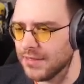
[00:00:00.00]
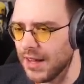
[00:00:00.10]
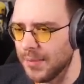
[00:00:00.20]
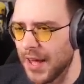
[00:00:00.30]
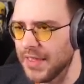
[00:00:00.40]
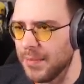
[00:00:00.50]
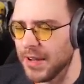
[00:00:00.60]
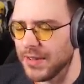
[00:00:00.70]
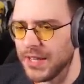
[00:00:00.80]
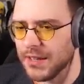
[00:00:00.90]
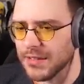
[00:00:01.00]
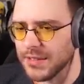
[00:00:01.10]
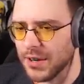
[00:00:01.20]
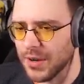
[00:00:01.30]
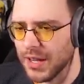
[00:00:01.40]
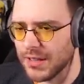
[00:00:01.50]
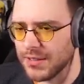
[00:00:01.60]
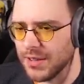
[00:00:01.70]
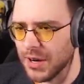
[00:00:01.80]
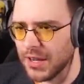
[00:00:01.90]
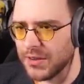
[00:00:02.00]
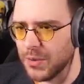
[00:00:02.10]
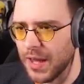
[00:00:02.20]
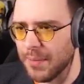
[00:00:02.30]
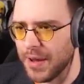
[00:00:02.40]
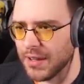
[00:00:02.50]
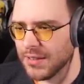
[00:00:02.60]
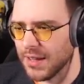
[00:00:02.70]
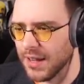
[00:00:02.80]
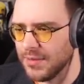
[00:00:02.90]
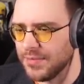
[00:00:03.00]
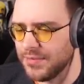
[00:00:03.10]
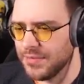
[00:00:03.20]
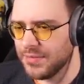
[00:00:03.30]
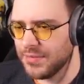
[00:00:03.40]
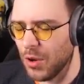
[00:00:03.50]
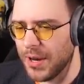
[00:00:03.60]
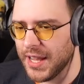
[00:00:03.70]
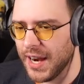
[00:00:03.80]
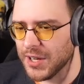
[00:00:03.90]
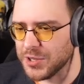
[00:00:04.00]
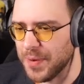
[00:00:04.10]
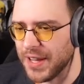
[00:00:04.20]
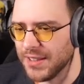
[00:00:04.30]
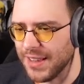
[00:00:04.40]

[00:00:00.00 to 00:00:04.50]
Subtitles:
that big of a deal. You don't gotta do that, man. Like, nobody cares, man.